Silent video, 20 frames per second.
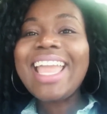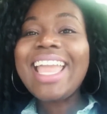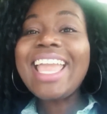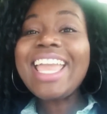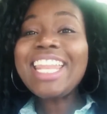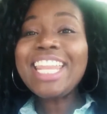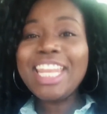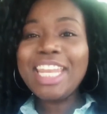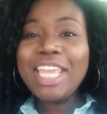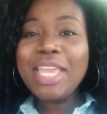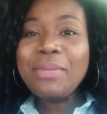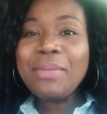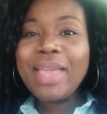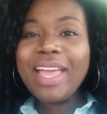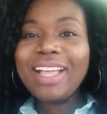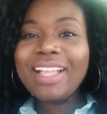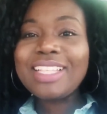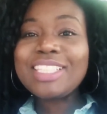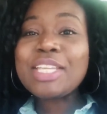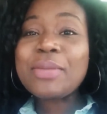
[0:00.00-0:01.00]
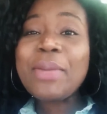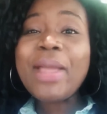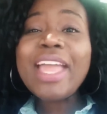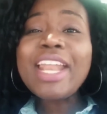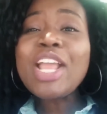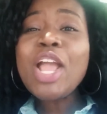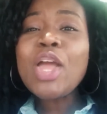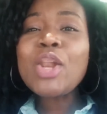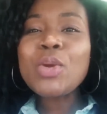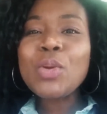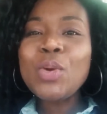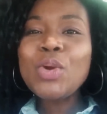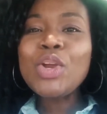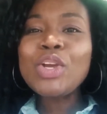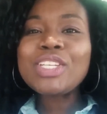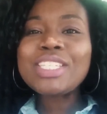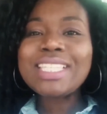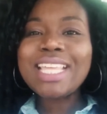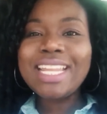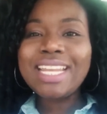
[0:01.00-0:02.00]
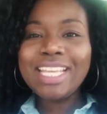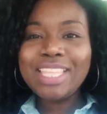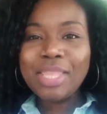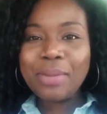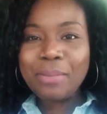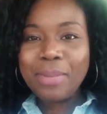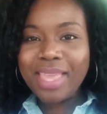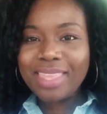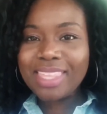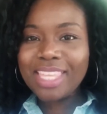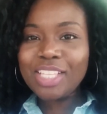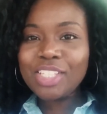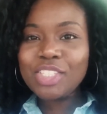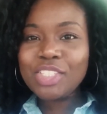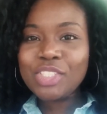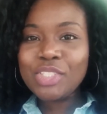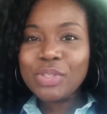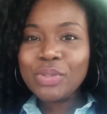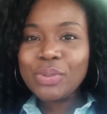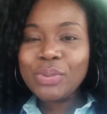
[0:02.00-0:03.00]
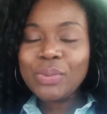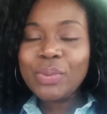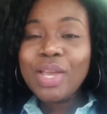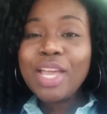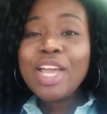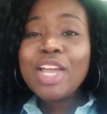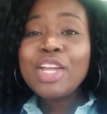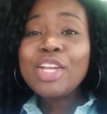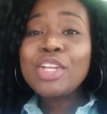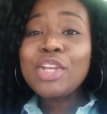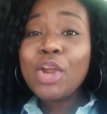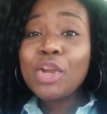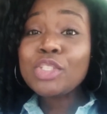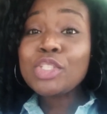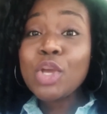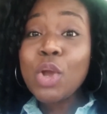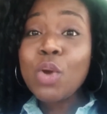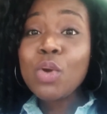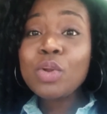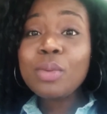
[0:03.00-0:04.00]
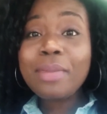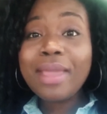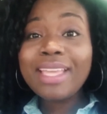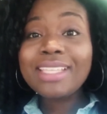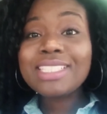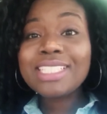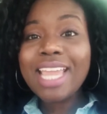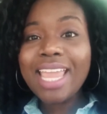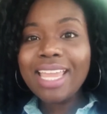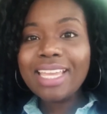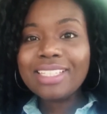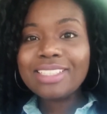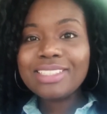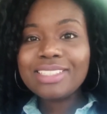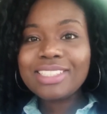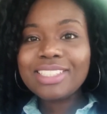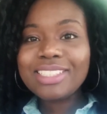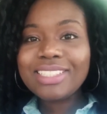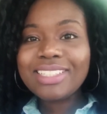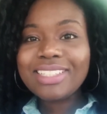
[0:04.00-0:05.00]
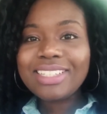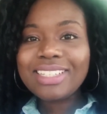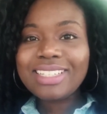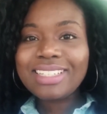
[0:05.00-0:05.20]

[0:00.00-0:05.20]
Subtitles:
In an email, depending on who you're sending the message to, your tone may change.